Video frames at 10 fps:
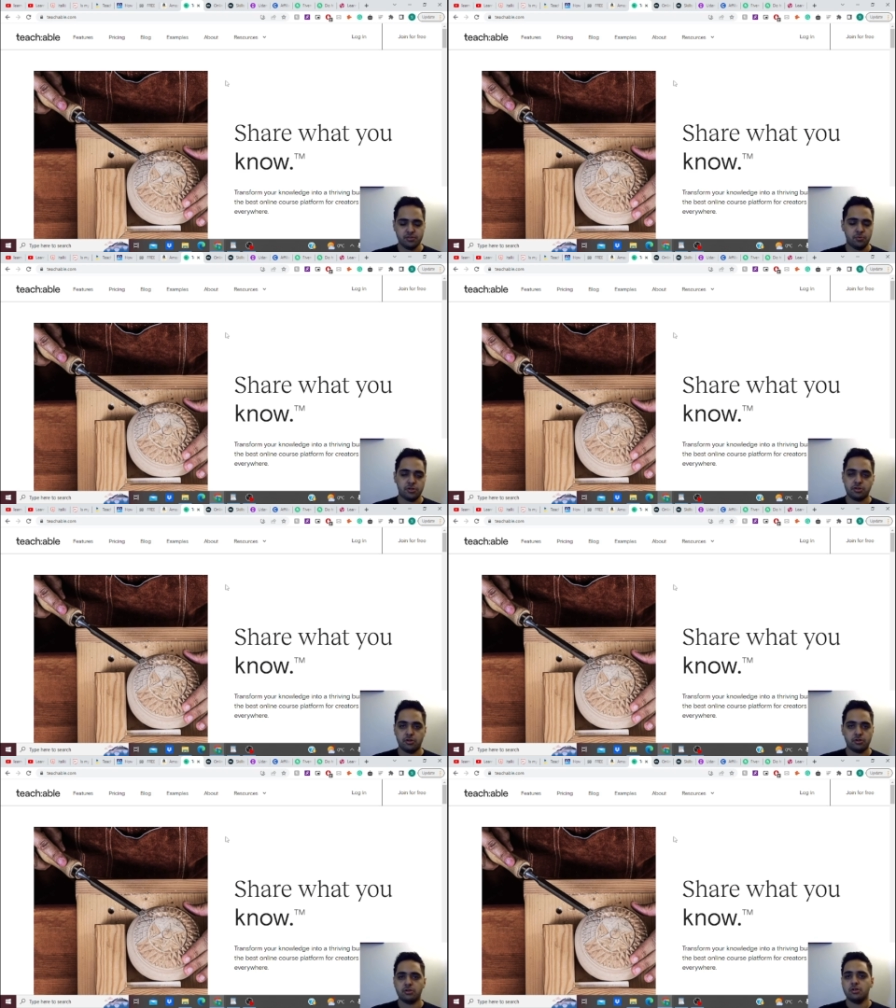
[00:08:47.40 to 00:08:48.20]
and
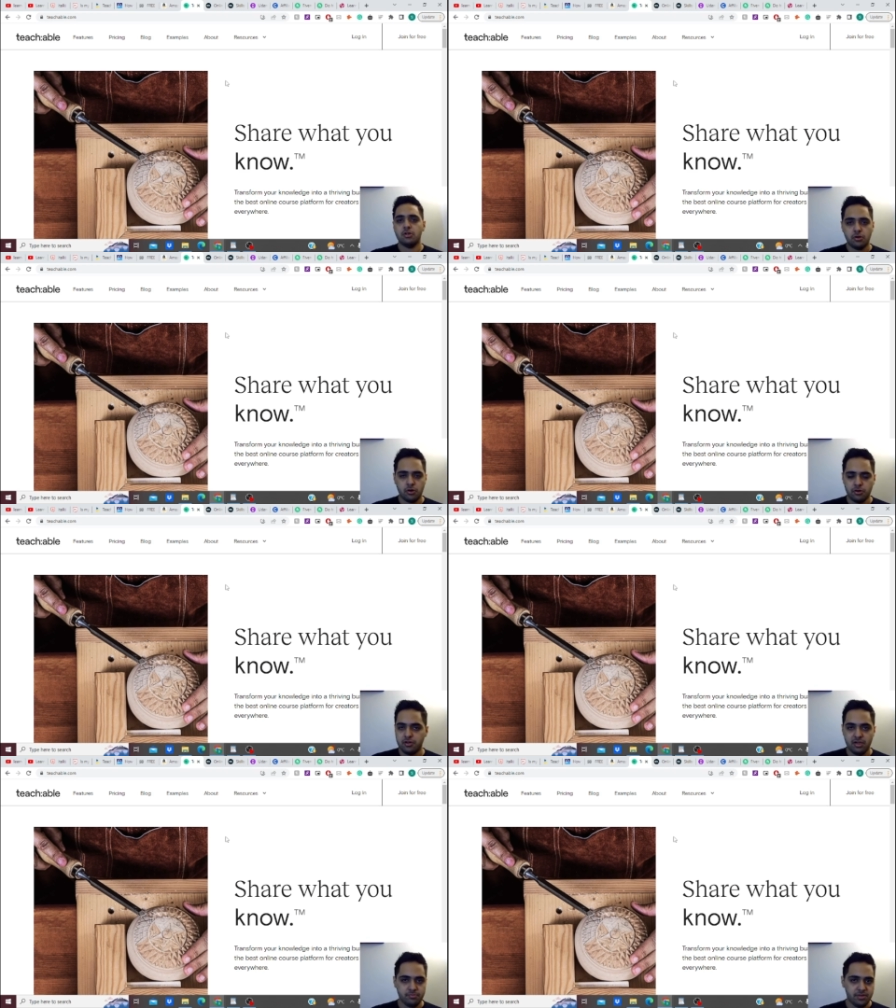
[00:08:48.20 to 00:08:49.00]
whatnot, or you
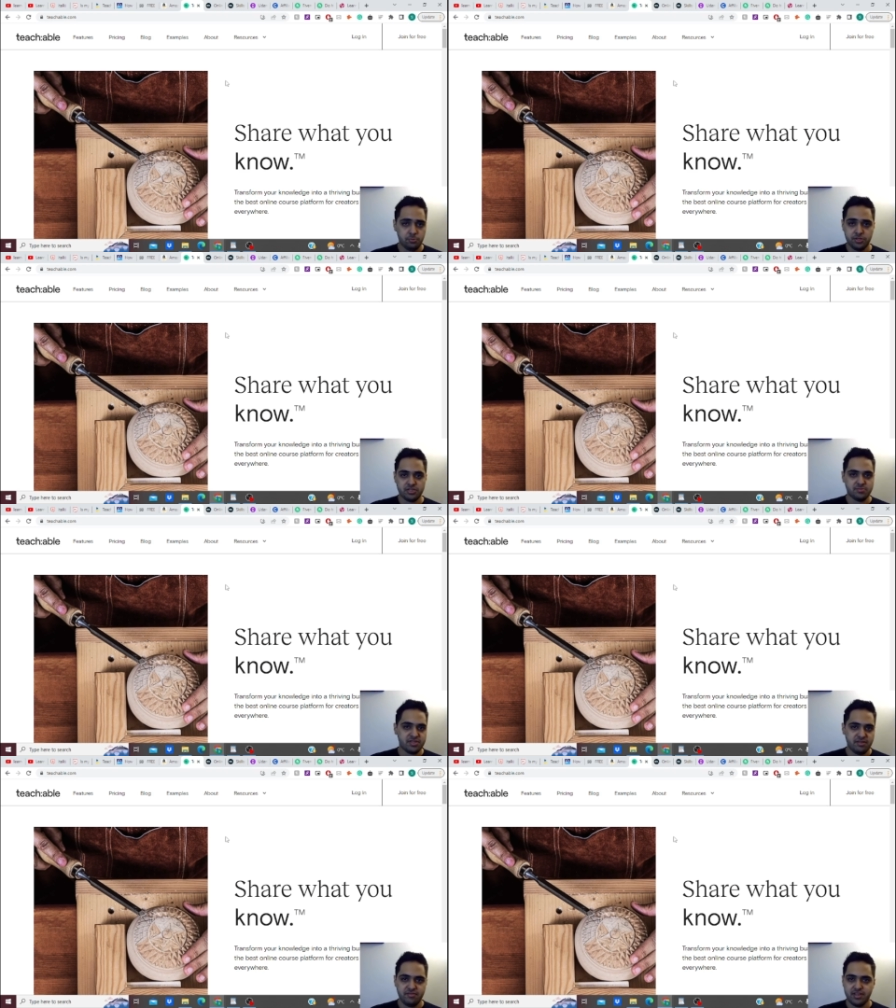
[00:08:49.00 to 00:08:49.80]
help them with a
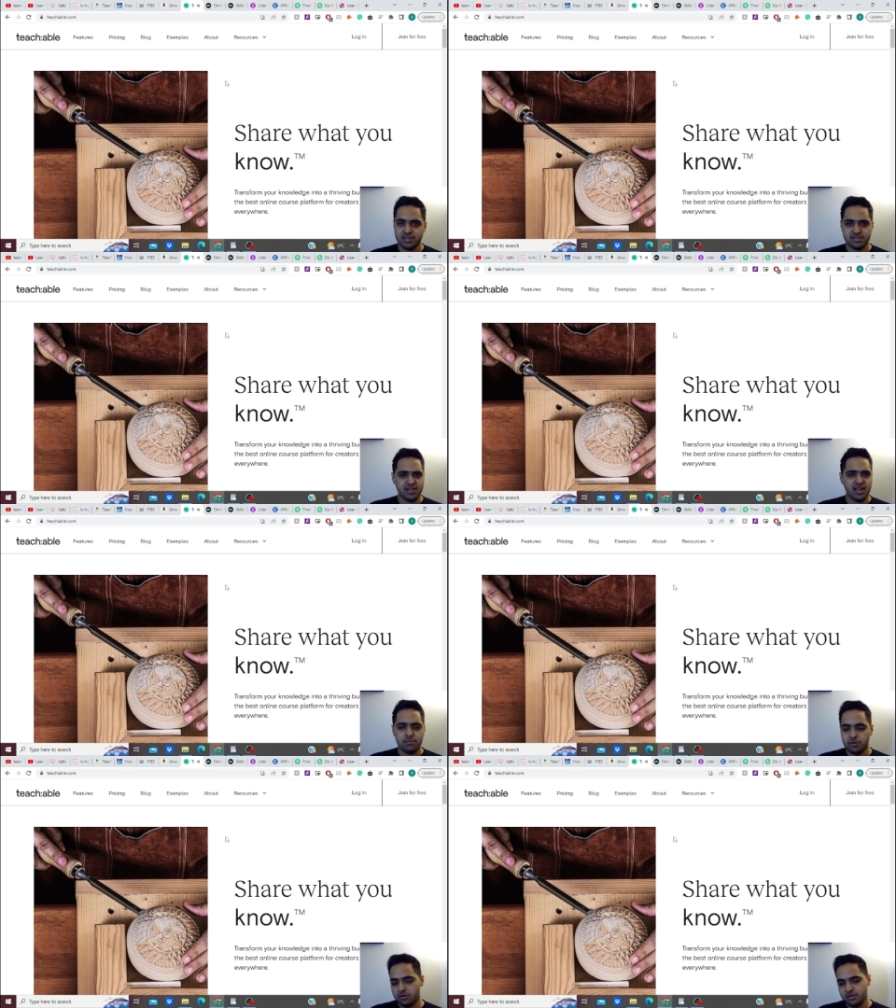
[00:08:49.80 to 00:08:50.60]
specific
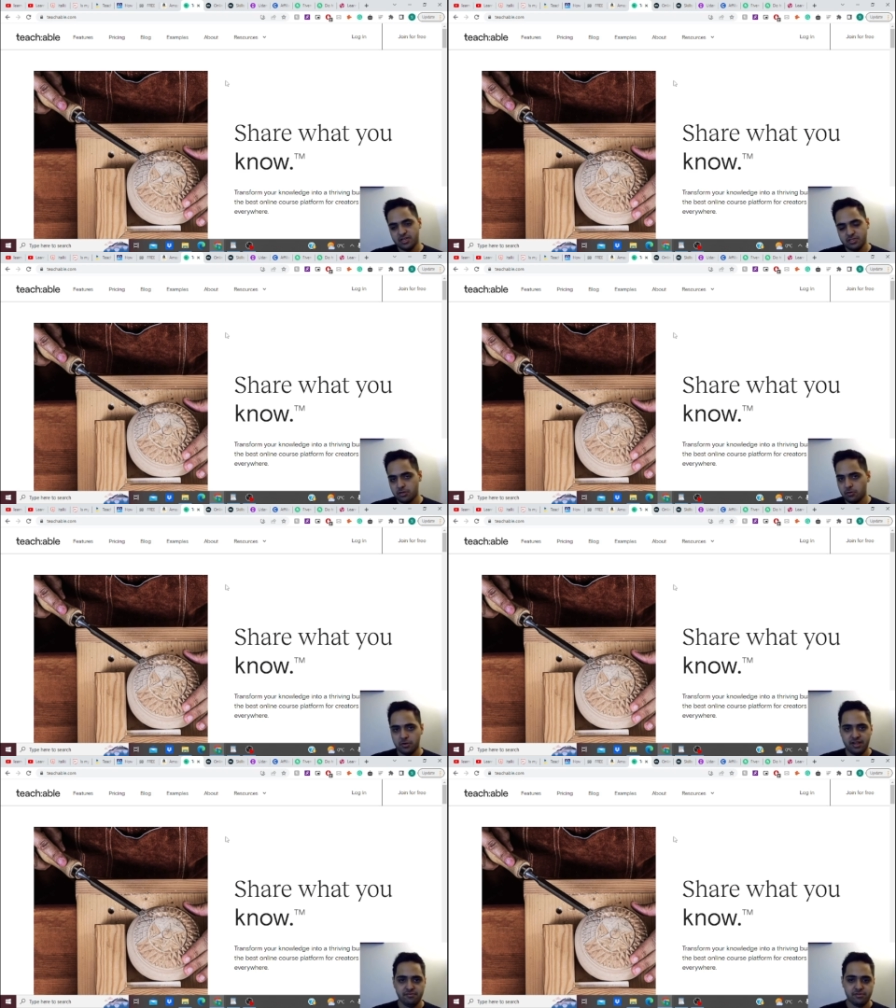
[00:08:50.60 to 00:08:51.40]
exam or a test or
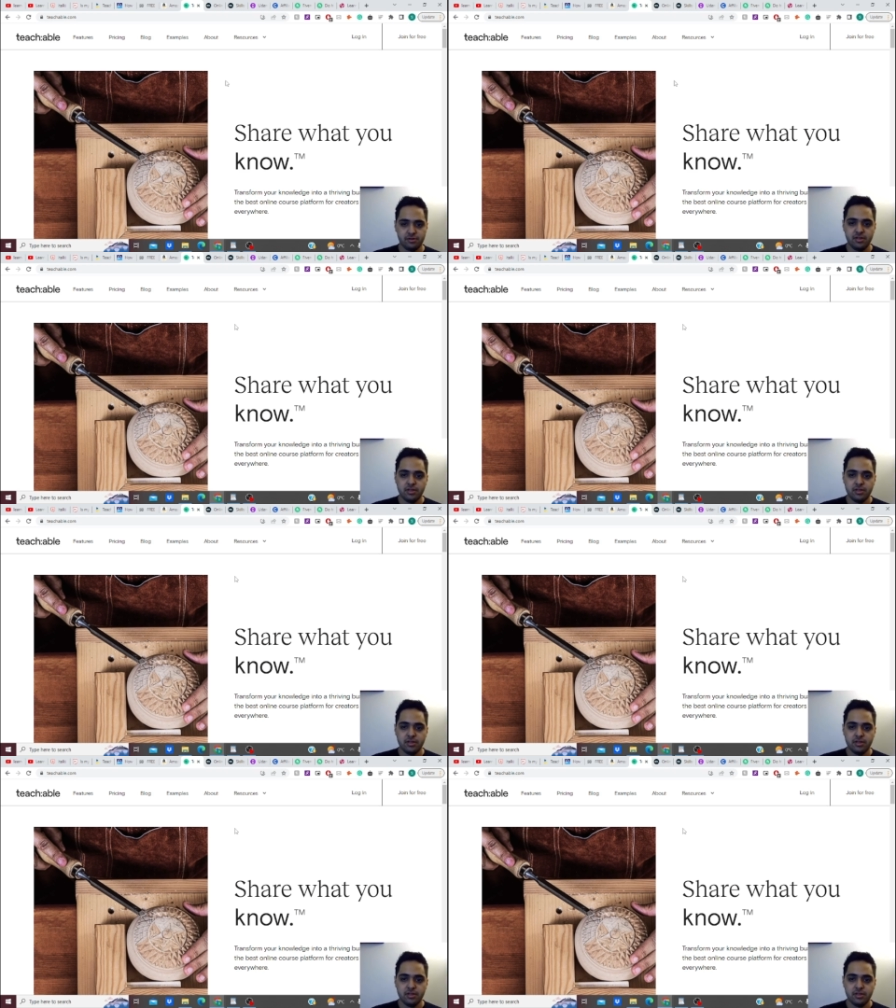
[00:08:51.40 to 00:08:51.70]
whatever.